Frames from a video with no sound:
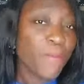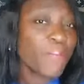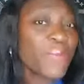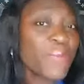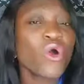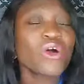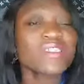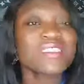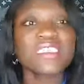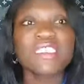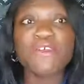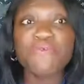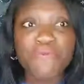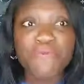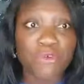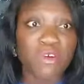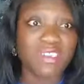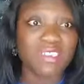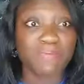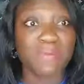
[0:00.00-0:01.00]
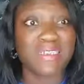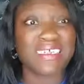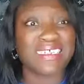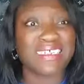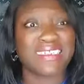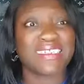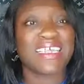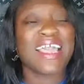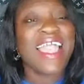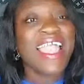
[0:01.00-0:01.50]
Because in the first
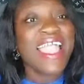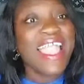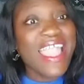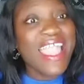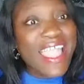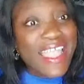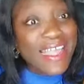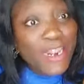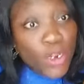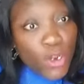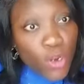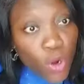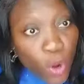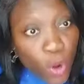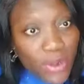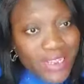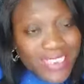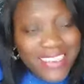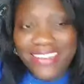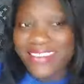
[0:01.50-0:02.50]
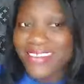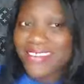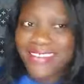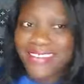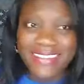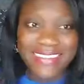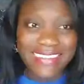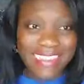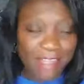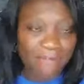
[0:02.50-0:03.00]
place, a loan is
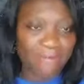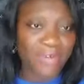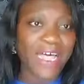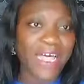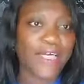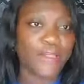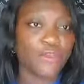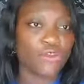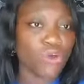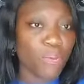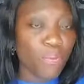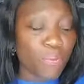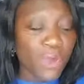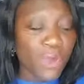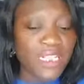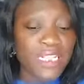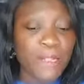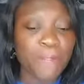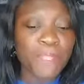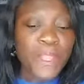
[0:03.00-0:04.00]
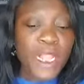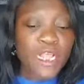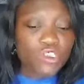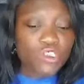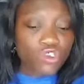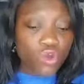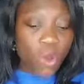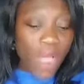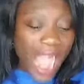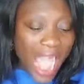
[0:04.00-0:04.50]
never your money.
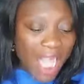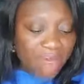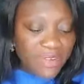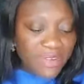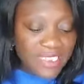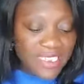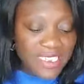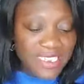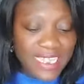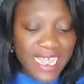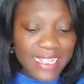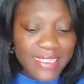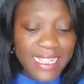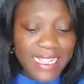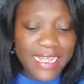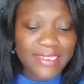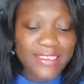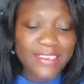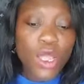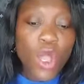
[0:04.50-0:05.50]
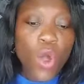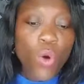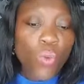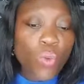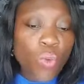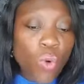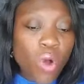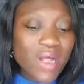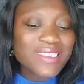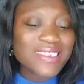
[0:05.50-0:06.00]
So having said that,
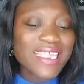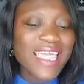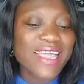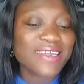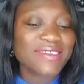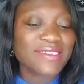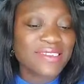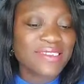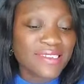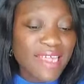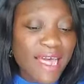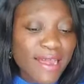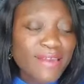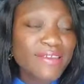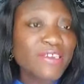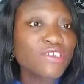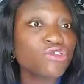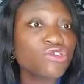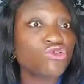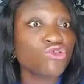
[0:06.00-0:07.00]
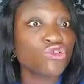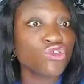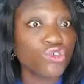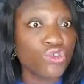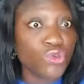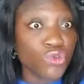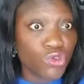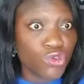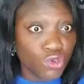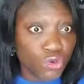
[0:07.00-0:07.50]
what exactly should
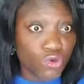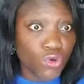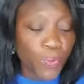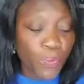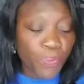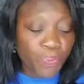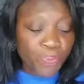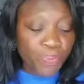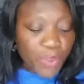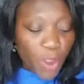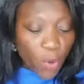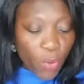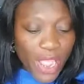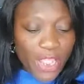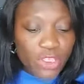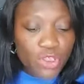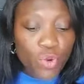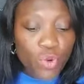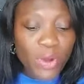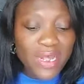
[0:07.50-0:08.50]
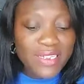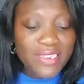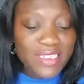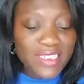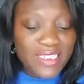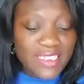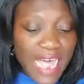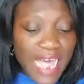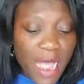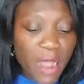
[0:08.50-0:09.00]
you do when you are
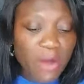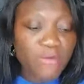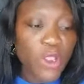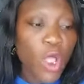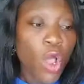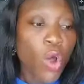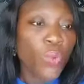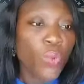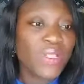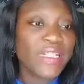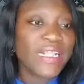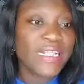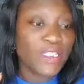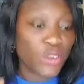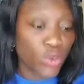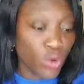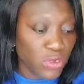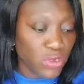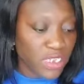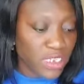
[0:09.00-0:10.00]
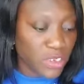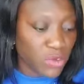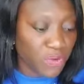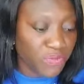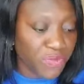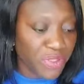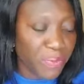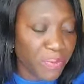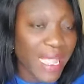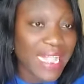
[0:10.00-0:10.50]
served with a notice
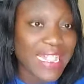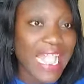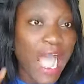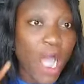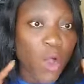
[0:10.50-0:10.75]
of demand?